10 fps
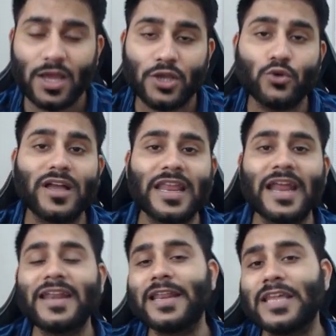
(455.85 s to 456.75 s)
You
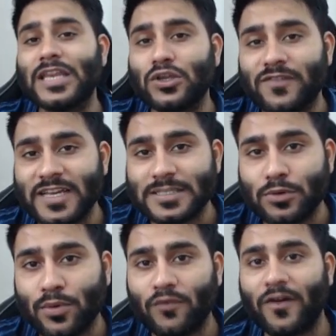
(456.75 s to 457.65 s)
created the new Facebook
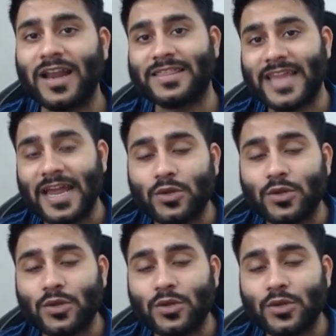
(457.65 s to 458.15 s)
profile and then